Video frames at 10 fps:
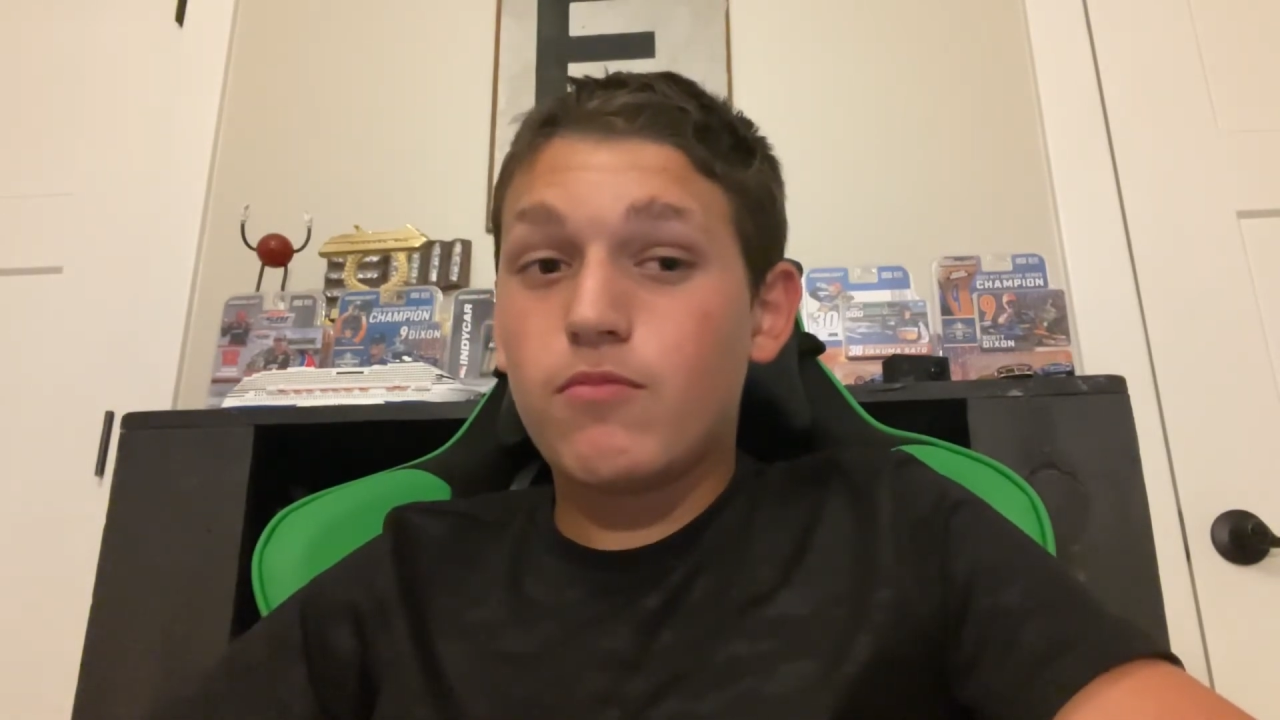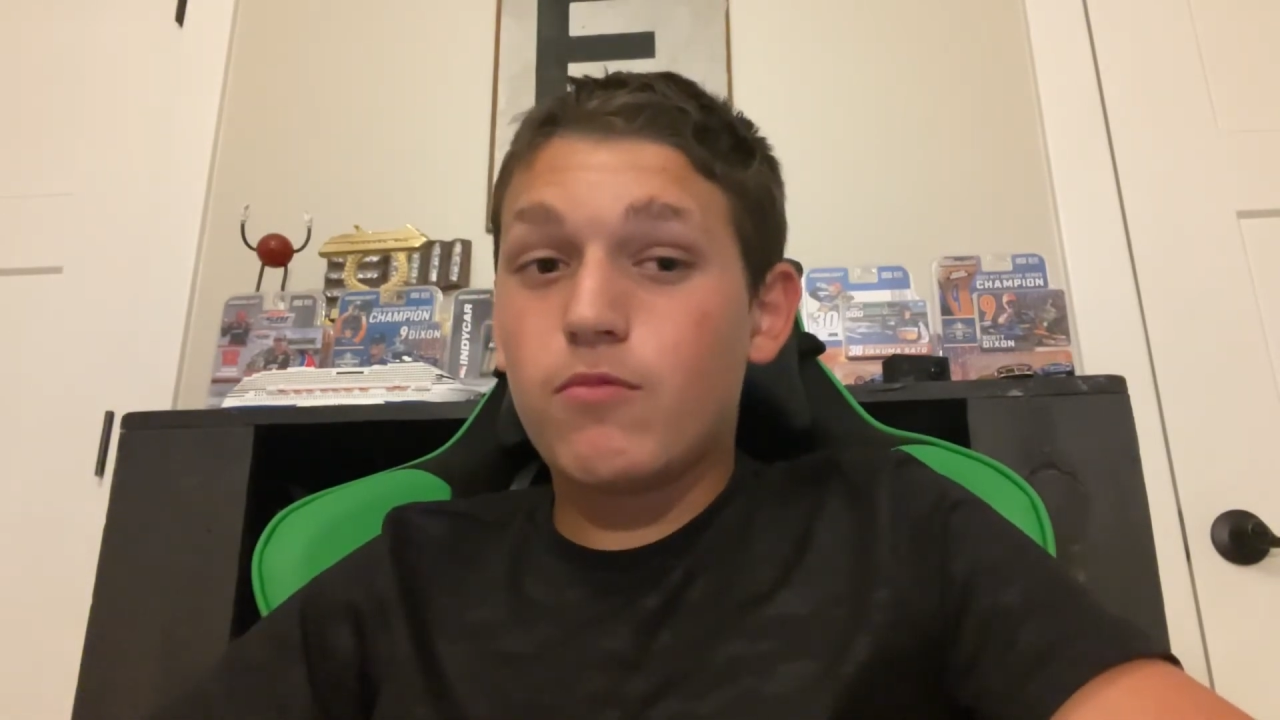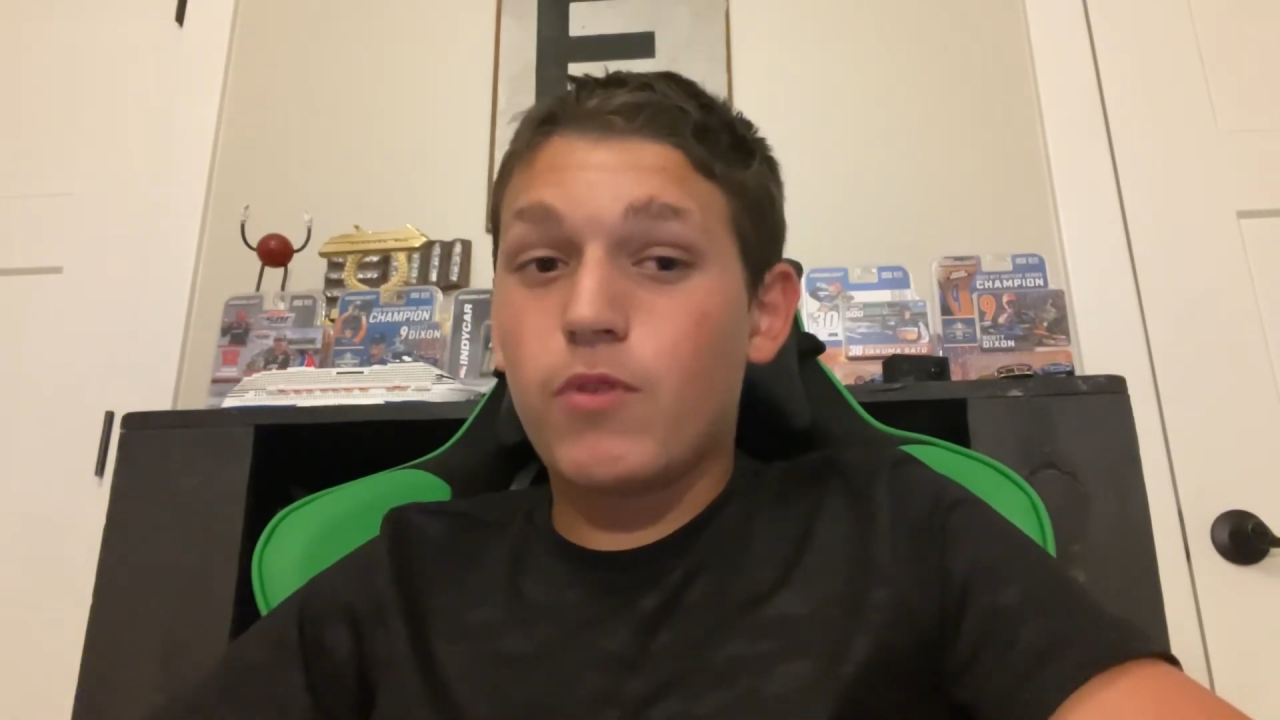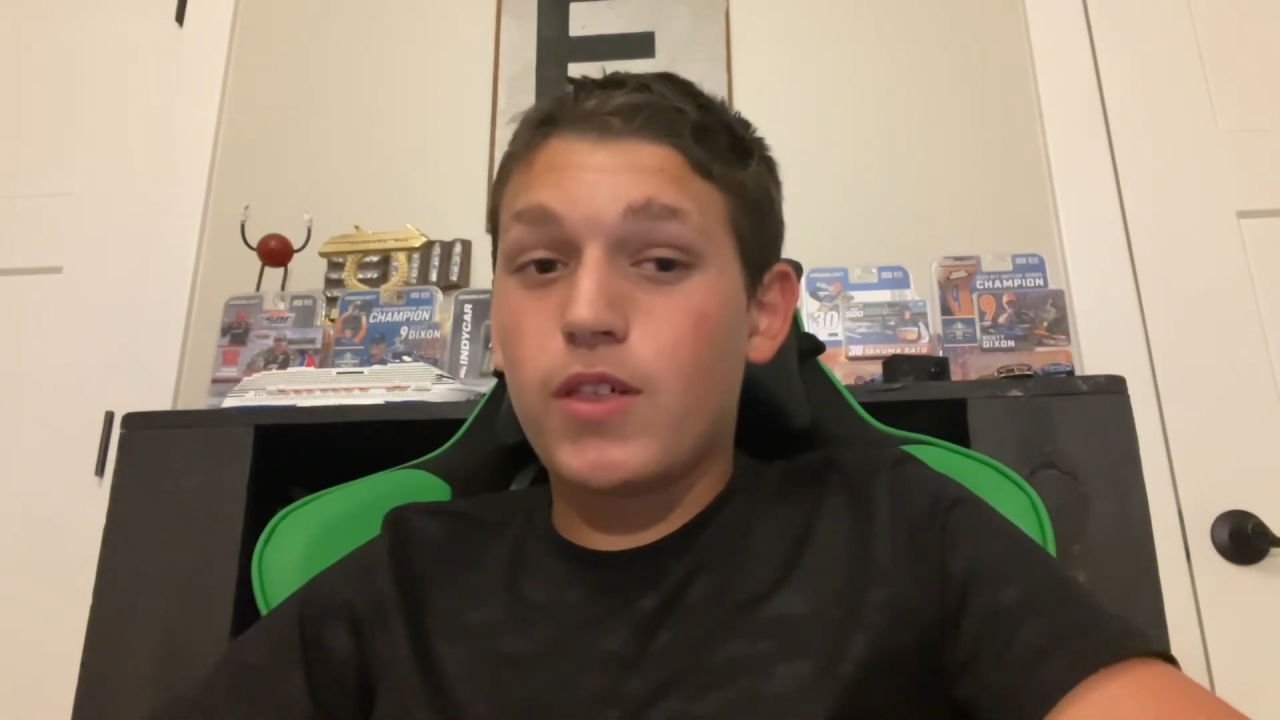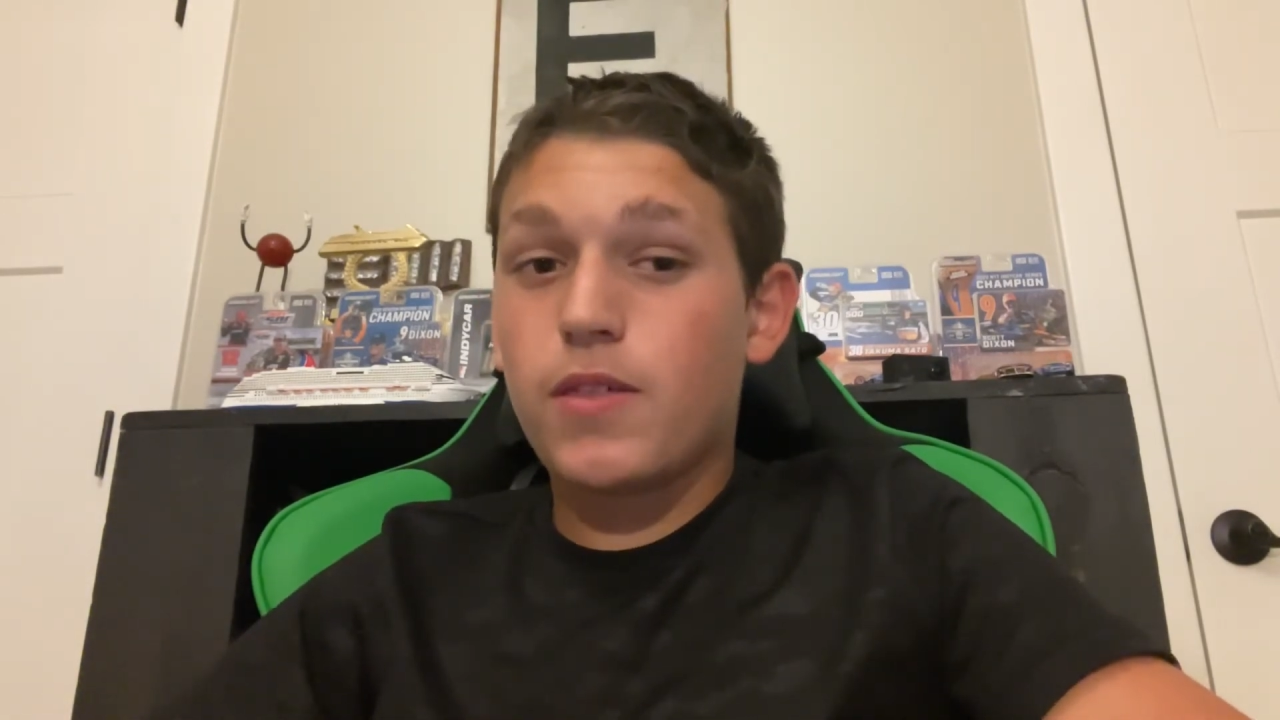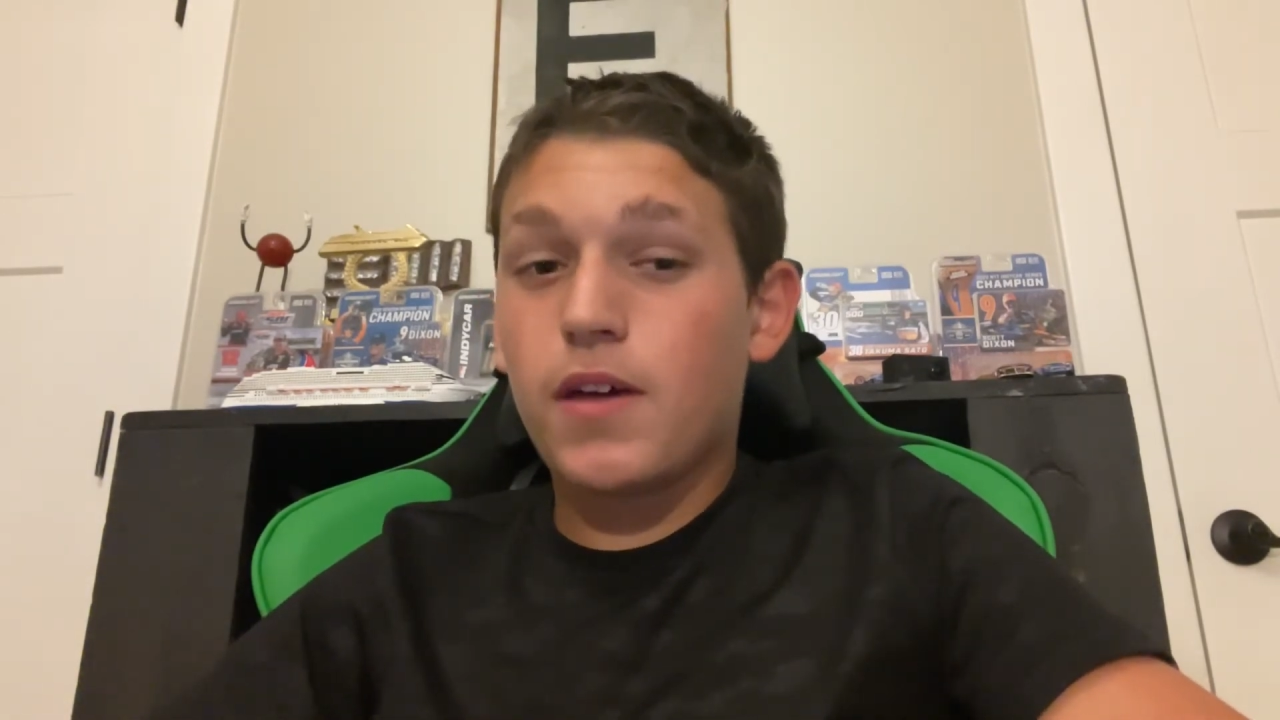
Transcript: with